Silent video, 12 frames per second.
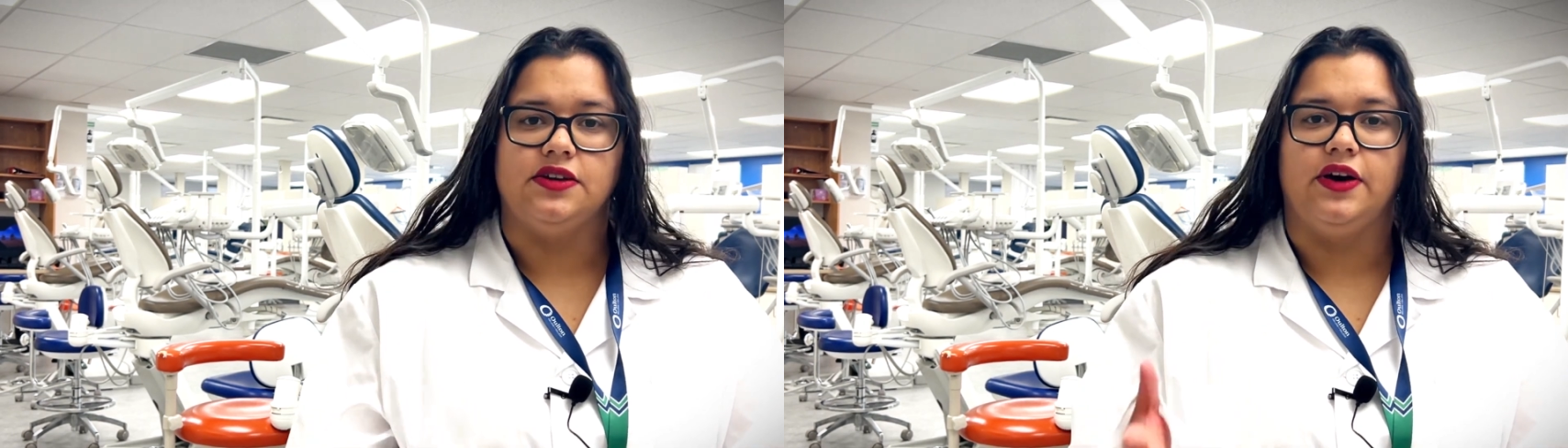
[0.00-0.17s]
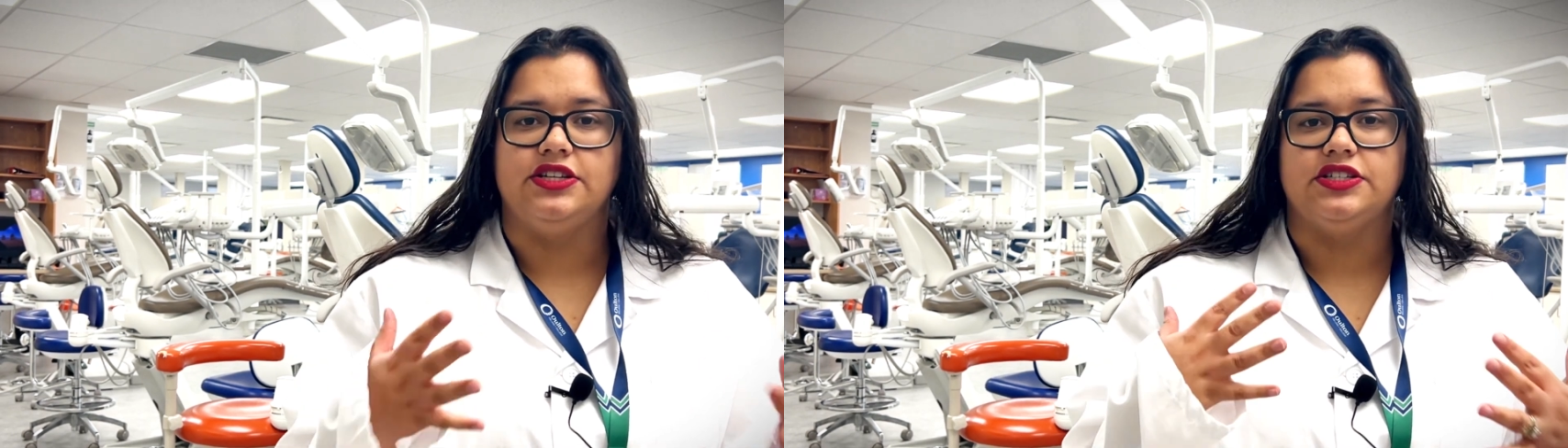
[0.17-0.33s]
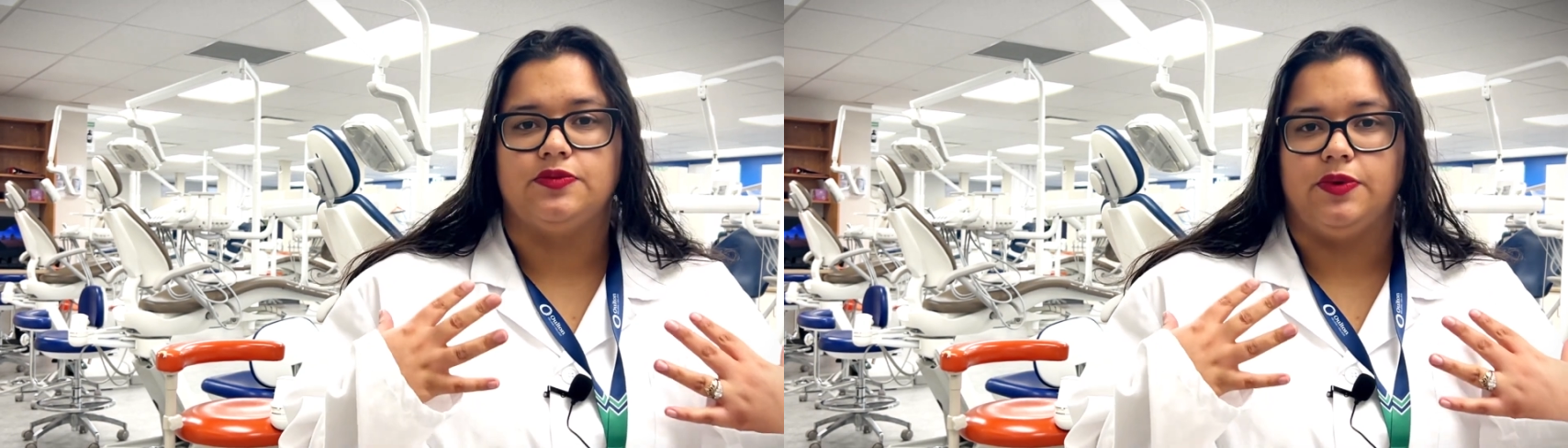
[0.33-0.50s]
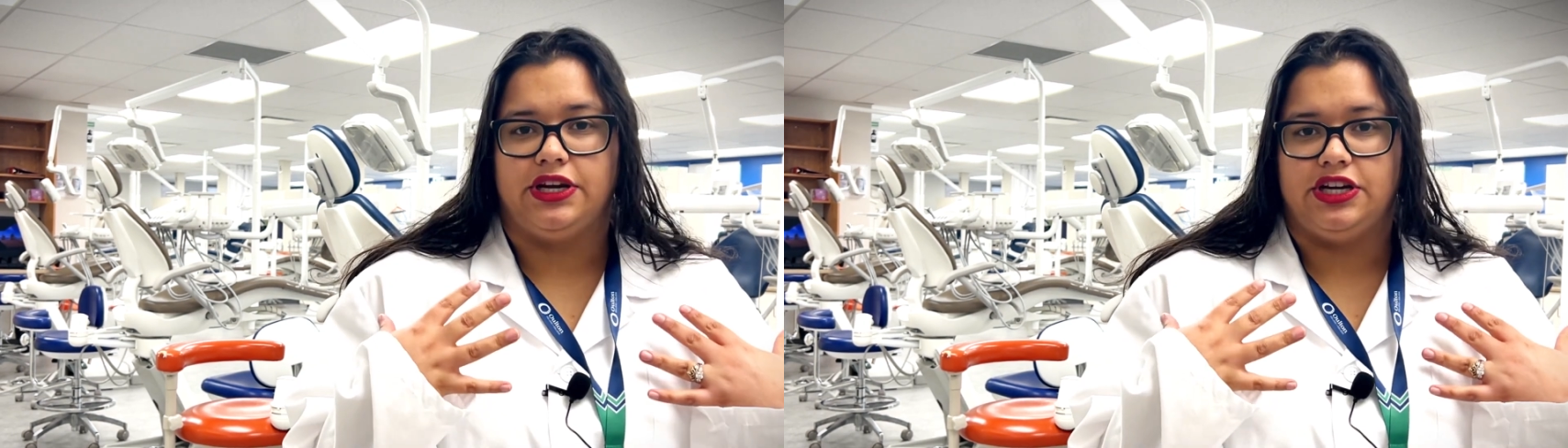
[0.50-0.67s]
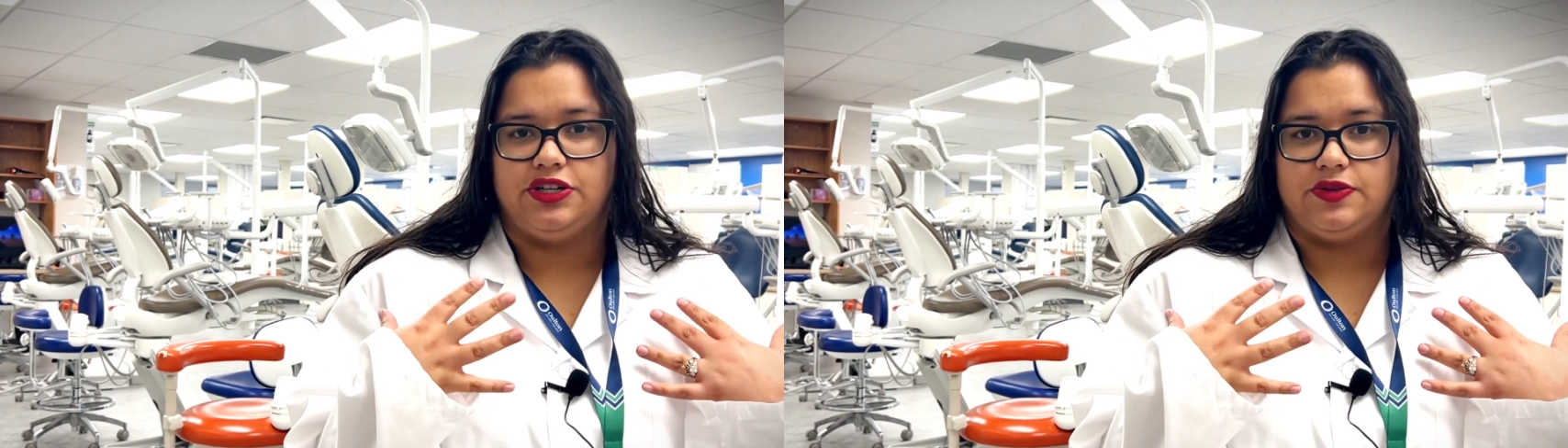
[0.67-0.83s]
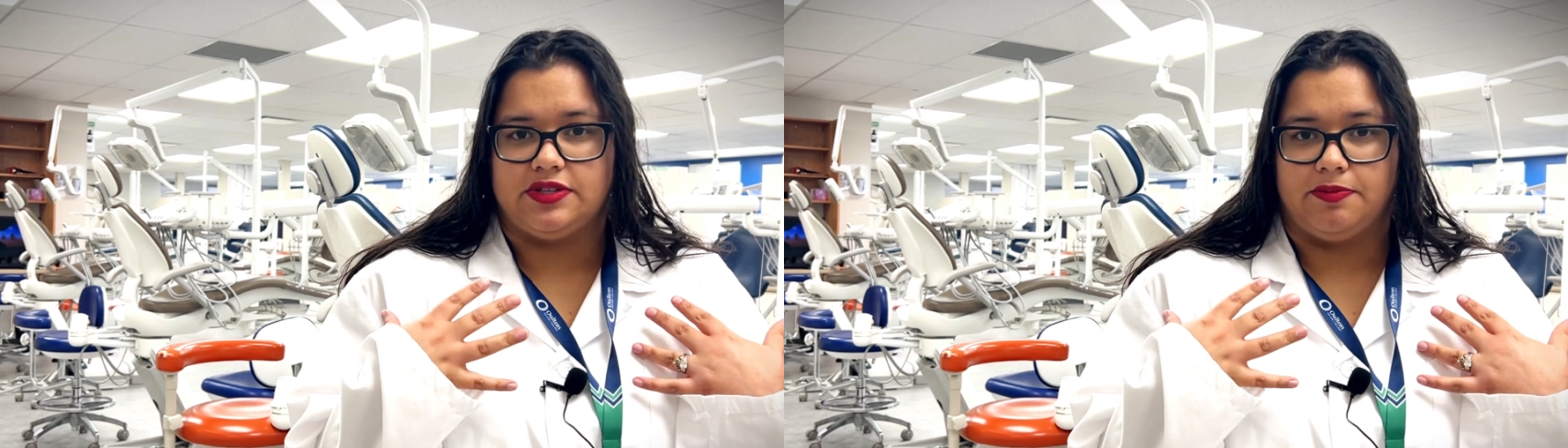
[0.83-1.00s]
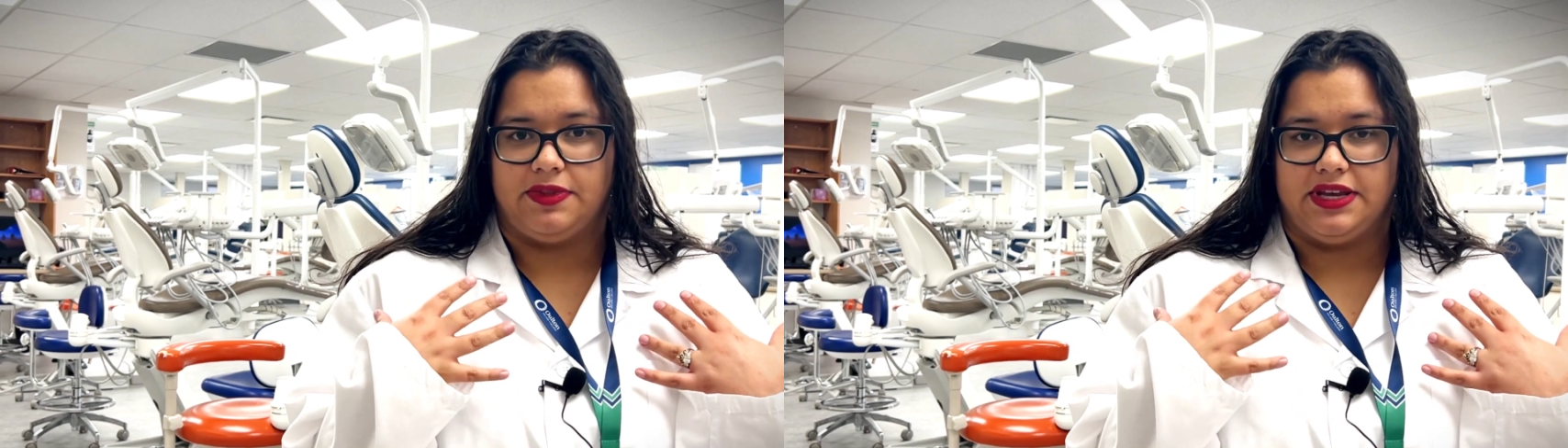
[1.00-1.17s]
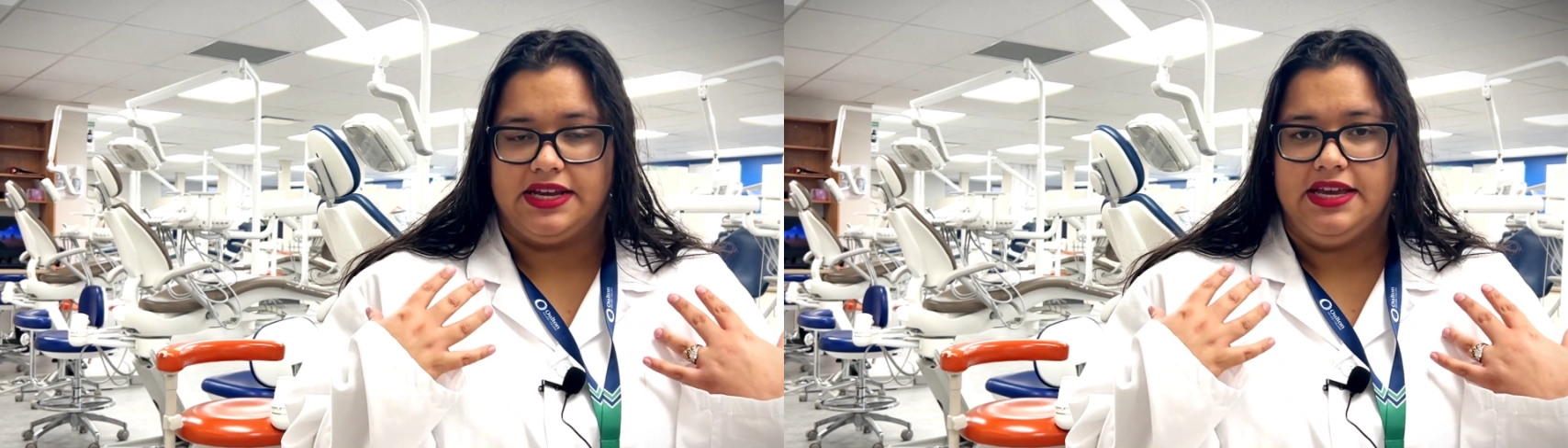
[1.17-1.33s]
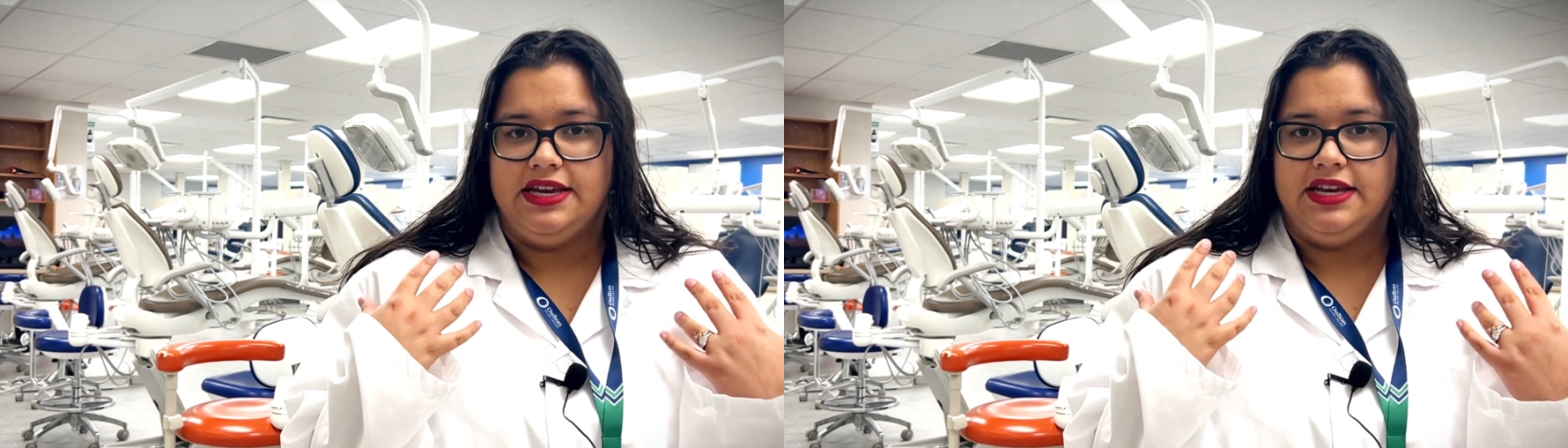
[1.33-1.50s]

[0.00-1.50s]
I just wanted to do something